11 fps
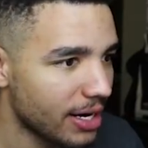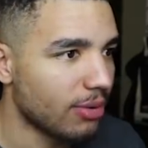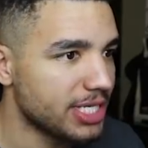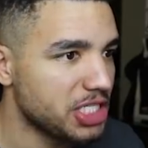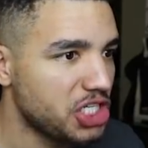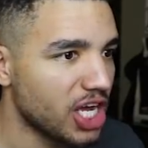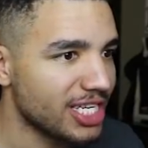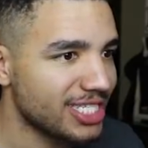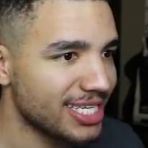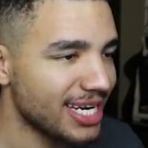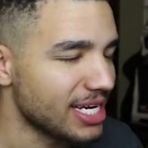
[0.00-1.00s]
Now we
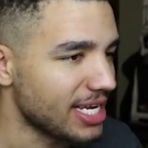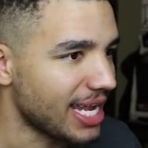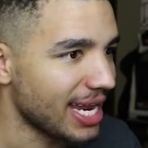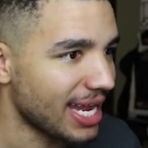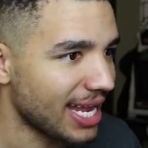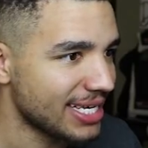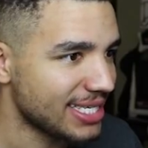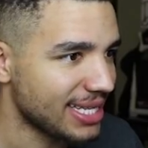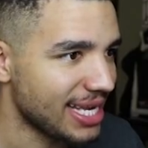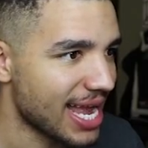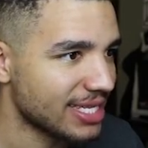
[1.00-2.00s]
just need to get into
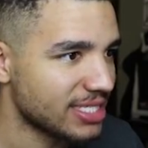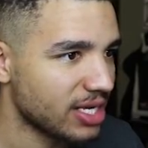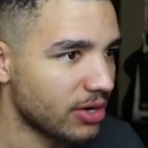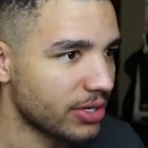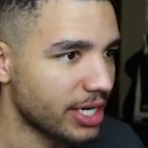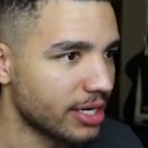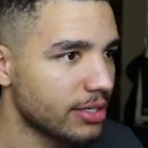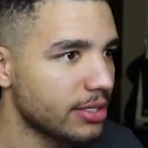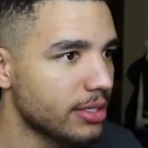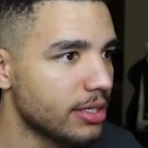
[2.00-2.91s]
the end zone here.